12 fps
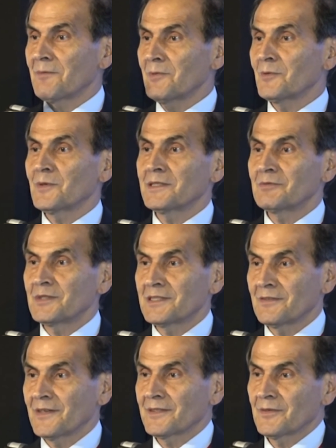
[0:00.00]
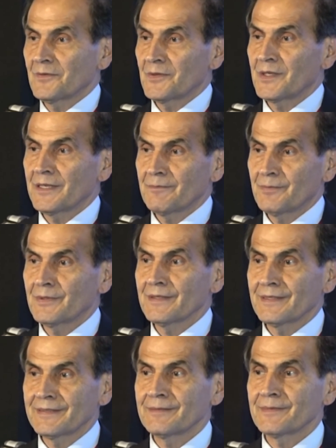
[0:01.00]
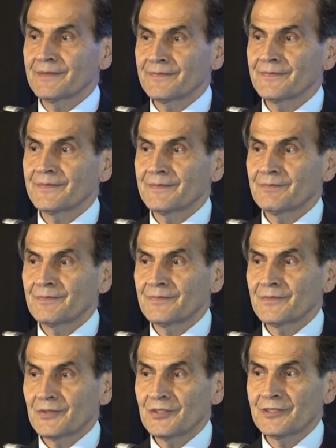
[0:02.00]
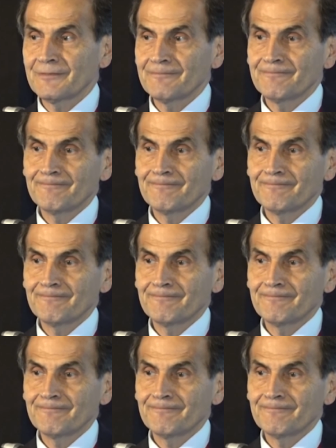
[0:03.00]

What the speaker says: #1 risk factor for hypoglycemia. Good.